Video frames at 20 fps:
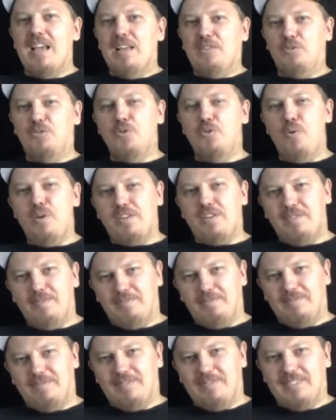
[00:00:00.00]
to do it.
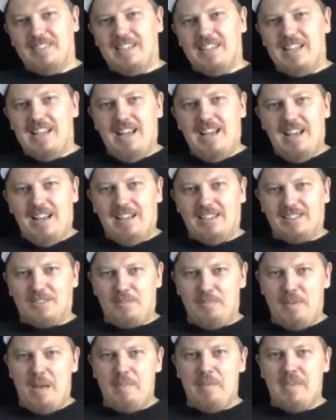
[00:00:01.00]
Yeah. So
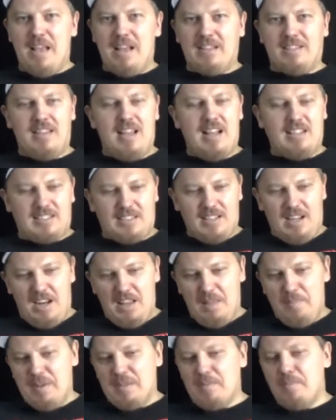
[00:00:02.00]
maybe that that's a
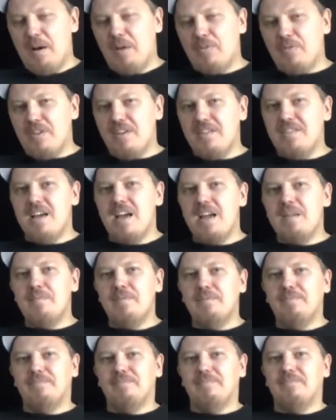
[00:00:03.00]
little bit about the name
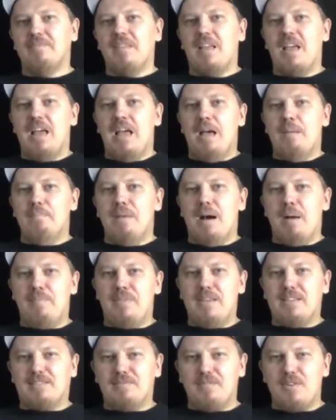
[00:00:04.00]
mm.
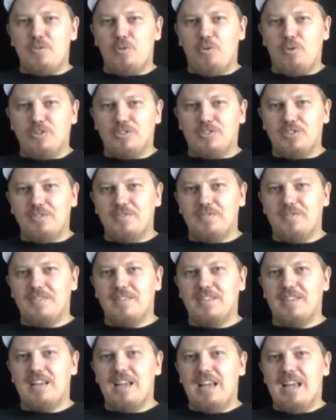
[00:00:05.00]
Baptism in August,
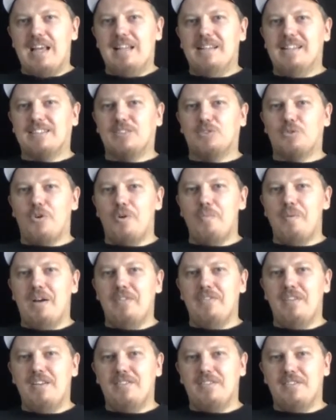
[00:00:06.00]
the story
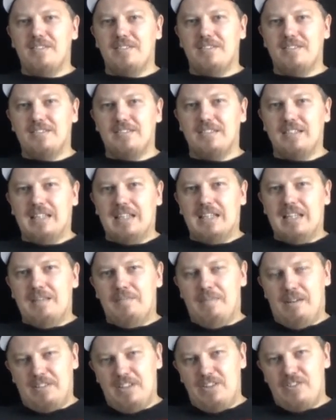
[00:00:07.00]
behind that. Yeah.
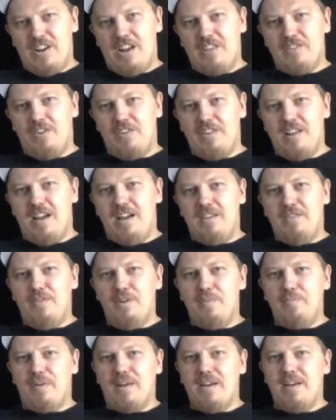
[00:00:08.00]
But in general, yeah,
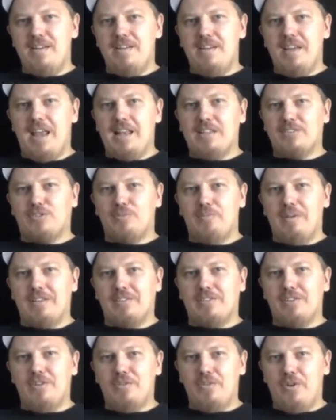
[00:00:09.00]
we play
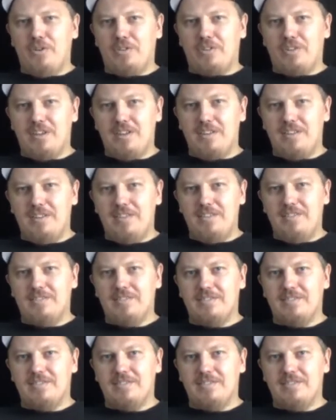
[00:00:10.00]
instrumental rock and